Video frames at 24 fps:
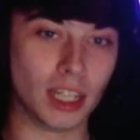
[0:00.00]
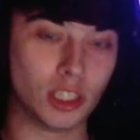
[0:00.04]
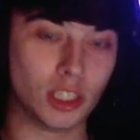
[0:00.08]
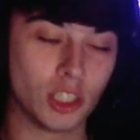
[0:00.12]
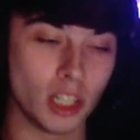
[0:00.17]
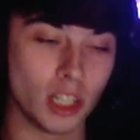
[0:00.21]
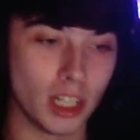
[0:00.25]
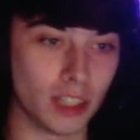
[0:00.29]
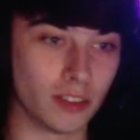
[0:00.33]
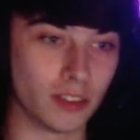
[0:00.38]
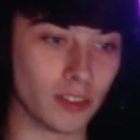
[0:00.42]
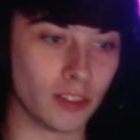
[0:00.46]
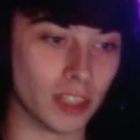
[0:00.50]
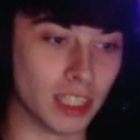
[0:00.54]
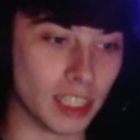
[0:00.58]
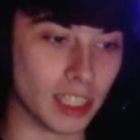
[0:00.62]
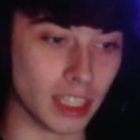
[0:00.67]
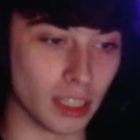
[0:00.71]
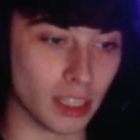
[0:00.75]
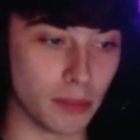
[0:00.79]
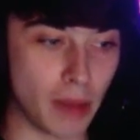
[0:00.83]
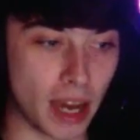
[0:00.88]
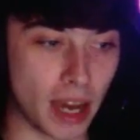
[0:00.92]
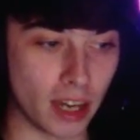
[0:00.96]
tried
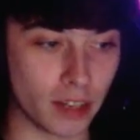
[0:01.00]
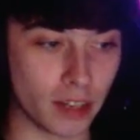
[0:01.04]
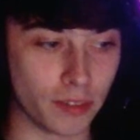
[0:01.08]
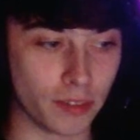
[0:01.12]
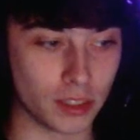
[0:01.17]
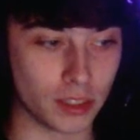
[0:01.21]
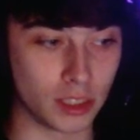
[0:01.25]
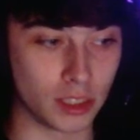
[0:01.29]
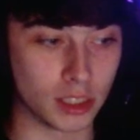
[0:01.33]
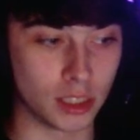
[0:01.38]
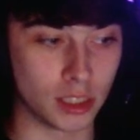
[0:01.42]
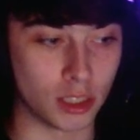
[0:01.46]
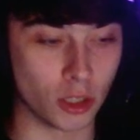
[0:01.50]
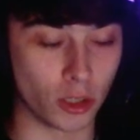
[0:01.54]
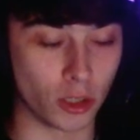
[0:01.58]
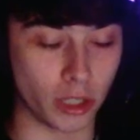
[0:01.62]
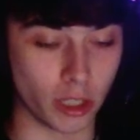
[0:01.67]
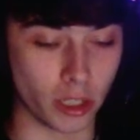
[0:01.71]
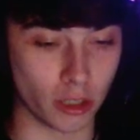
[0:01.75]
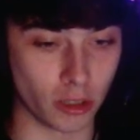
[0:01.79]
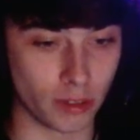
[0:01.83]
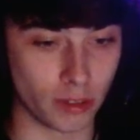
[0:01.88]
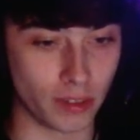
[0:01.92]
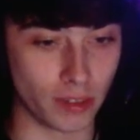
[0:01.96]
reading the manga for
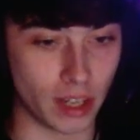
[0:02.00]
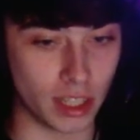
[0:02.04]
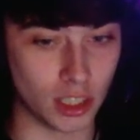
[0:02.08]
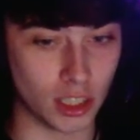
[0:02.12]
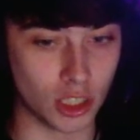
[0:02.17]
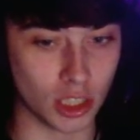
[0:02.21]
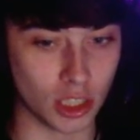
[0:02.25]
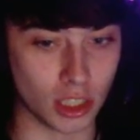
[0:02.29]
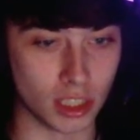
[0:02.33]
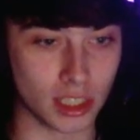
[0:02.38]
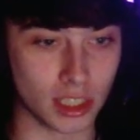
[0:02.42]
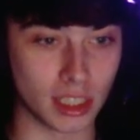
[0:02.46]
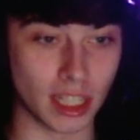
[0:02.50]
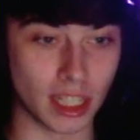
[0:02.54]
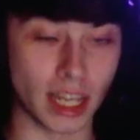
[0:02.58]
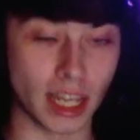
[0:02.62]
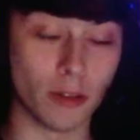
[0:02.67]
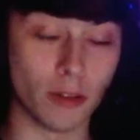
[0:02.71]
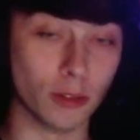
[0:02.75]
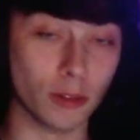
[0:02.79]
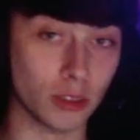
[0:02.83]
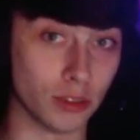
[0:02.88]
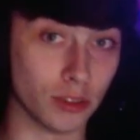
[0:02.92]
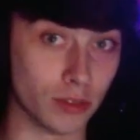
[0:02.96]
Tokyo Revengers.
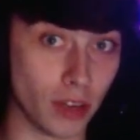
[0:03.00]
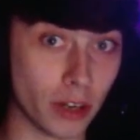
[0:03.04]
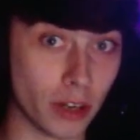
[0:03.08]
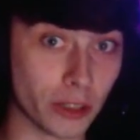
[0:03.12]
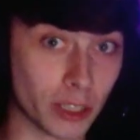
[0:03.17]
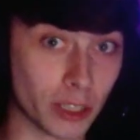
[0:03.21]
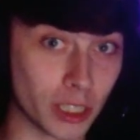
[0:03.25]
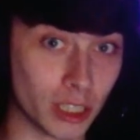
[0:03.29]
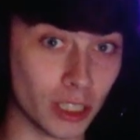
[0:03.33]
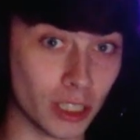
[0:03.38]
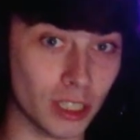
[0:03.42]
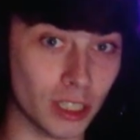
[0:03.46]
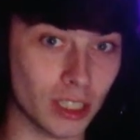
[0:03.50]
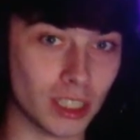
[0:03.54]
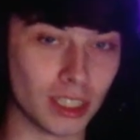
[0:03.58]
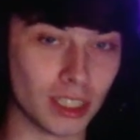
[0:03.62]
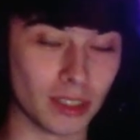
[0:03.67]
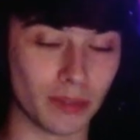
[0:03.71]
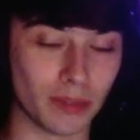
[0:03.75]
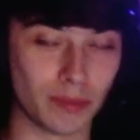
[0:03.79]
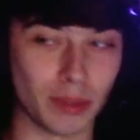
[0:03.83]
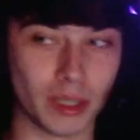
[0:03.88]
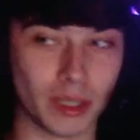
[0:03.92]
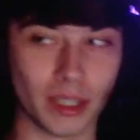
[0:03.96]
It was very good,
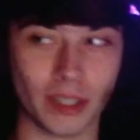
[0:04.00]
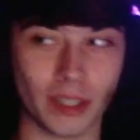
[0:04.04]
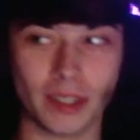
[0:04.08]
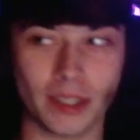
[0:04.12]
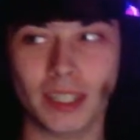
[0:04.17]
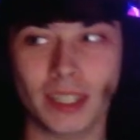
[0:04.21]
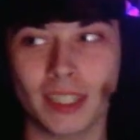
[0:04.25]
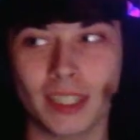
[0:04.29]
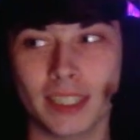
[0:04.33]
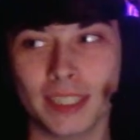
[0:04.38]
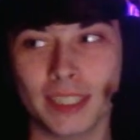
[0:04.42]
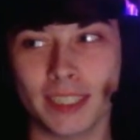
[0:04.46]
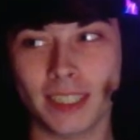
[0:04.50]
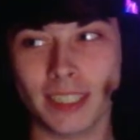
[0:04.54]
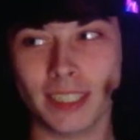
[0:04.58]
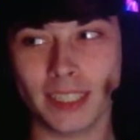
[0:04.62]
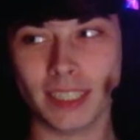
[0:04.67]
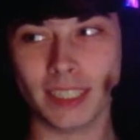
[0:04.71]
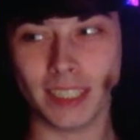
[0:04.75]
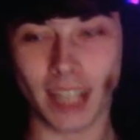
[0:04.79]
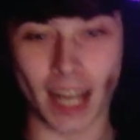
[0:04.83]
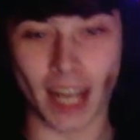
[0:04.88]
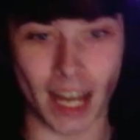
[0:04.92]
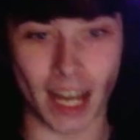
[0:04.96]
but
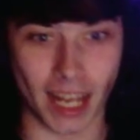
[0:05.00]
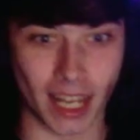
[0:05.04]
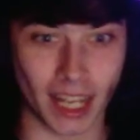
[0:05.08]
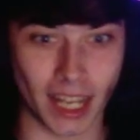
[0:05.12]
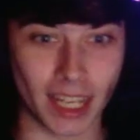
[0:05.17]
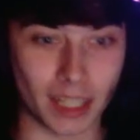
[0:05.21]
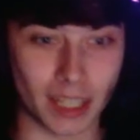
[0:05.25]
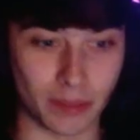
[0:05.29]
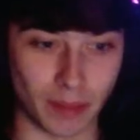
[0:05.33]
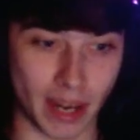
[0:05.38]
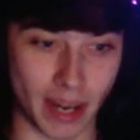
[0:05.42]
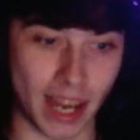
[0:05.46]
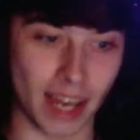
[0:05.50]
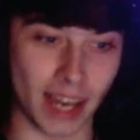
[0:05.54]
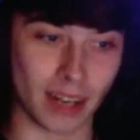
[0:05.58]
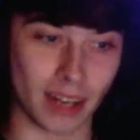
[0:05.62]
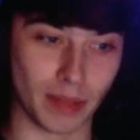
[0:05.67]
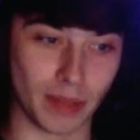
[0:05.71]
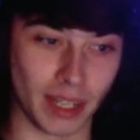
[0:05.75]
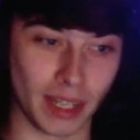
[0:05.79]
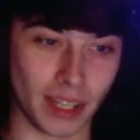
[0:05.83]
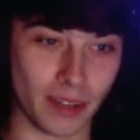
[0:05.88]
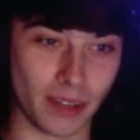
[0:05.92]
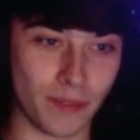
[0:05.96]
I like my
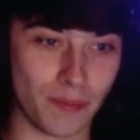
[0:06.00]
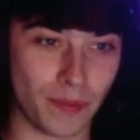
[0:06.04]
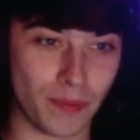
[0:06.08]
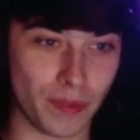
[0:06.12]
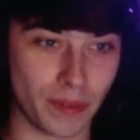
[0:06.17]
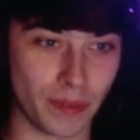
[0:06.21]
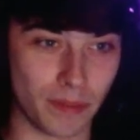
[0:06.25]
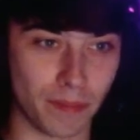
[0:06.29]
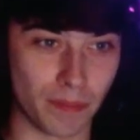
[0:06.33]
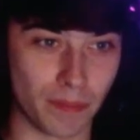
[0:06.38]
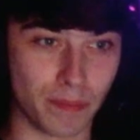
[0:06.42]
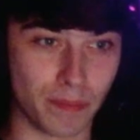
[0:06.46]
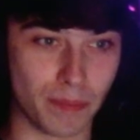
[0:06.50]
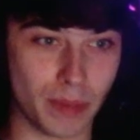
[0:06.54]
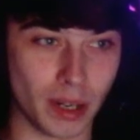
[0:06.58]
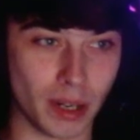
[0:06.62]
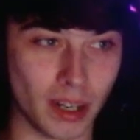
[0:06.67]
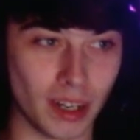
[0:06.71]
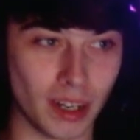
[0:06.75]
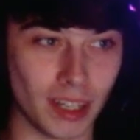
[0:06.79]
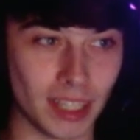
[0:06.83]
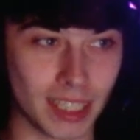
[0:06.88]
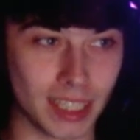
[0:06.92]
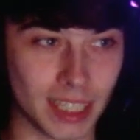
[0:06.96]
anime.
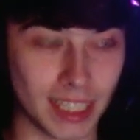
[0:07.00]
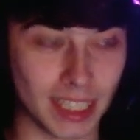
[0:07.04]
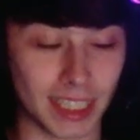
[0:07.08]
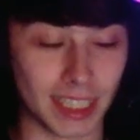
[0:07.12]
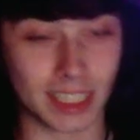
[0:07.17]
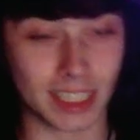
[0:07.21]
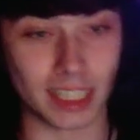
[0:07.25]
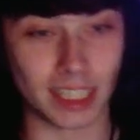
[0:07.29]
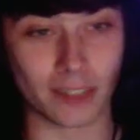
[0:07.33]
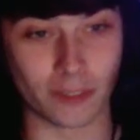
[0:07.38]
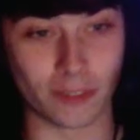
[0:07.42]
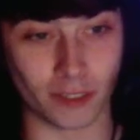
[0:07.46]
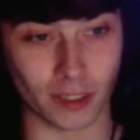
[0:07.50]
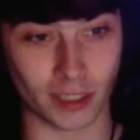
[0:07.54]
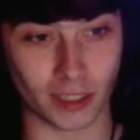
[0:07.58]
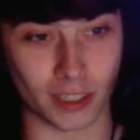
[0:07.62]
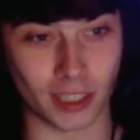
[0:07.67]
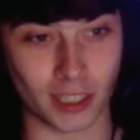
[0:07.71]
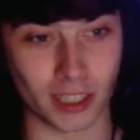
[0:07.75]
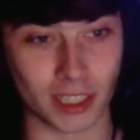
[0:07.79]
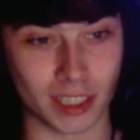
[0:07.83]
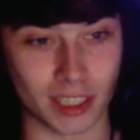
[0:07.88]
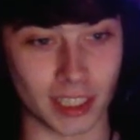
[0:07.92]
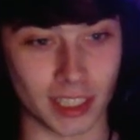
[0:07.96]
But this is different
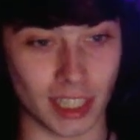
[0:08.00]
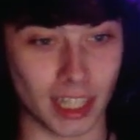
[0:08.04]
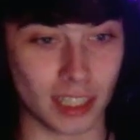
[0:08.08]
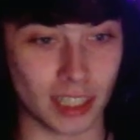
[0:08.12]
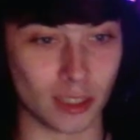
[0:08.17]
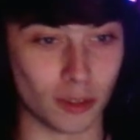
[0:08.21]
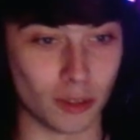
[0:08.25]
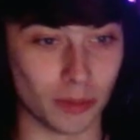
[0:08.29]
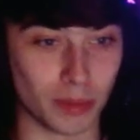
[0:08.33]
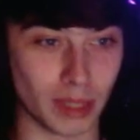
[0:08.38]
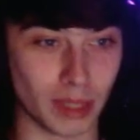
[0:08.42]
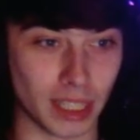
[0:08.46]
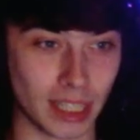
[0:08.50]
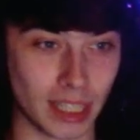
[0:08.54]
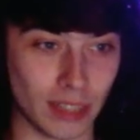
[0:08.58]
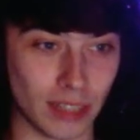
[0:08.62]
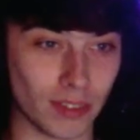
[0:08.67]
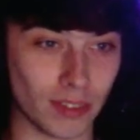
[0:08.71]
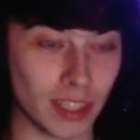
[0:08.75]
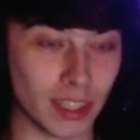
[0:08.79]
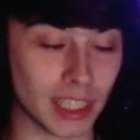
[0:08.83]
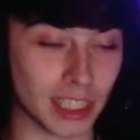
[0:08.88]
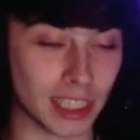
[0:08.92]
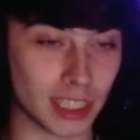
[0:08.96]
because I don't
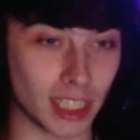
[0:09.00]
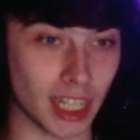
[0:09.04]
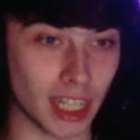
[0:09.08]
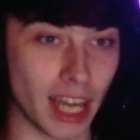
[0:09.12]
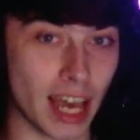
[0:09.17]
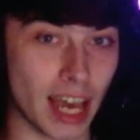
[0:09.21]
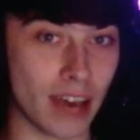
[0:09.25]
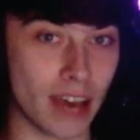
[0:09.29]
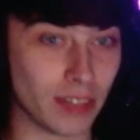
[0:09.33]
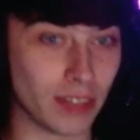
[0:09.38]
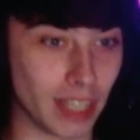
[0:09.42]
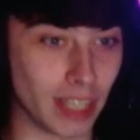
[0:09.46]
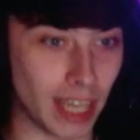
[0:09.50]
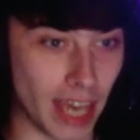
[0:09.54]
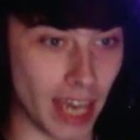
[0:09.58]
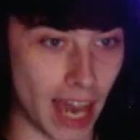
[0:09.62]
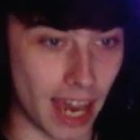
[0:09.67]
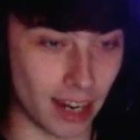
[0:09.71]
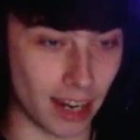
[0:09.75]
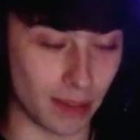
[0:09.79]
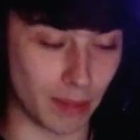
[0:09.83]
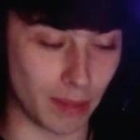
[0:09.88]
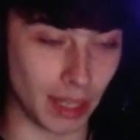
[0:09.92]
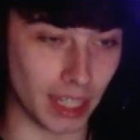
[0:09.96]
believe this is gonna ever get
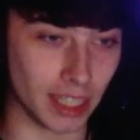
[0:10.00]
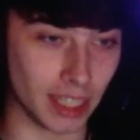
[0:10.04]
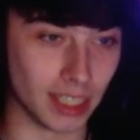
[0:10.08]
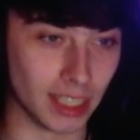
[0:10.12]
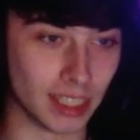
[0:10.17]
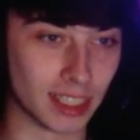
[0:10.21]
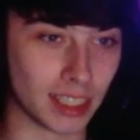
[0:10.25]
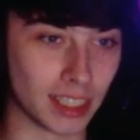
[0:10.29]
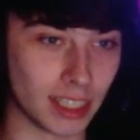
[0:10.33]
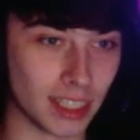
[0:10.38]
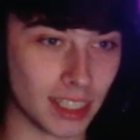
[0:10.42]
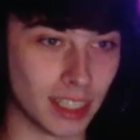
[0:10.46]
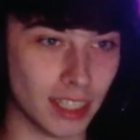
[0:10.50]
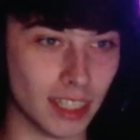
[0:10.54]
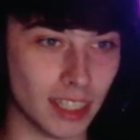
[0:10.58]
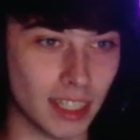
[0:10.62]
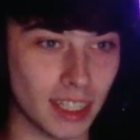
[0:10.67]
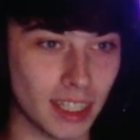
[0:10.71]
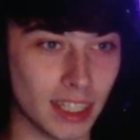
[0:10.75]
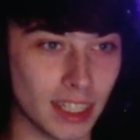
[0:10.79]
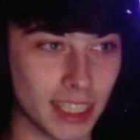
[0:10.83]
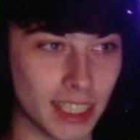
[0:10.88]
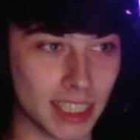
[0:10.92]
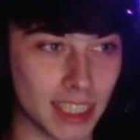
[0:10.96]
animated.
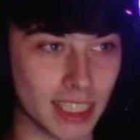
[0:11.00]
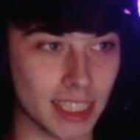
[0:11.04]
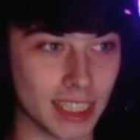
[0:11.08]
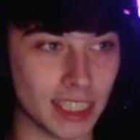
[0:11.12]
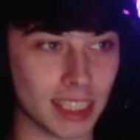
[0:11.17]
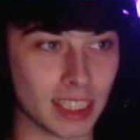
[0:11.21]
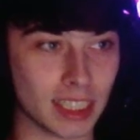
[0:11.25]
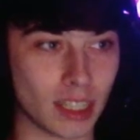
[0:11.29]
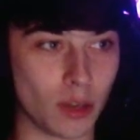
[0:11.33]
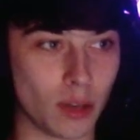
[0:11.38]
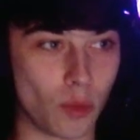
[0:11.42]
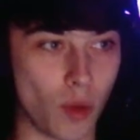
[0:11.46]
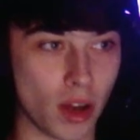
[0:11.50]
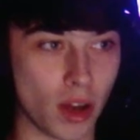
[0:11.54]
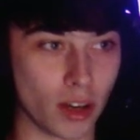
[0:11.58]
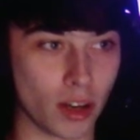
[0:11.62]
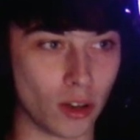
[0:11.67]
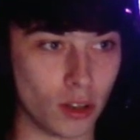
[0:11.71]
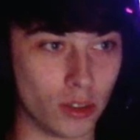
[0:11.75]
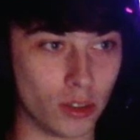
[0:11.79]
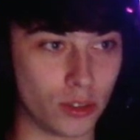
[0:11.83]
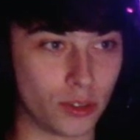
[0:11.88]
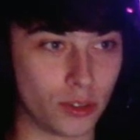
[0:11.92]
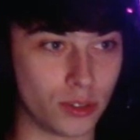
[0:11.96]
This is a
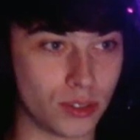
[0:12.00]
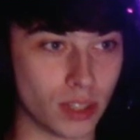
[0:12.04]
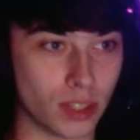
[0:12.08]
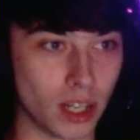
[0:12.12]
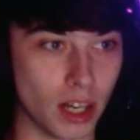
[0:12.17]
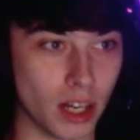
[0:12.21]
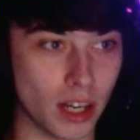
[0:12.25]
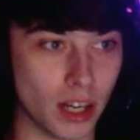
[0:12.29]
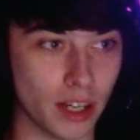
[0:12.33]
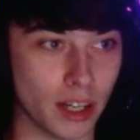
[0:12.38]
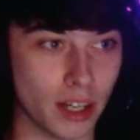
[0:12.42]
one-off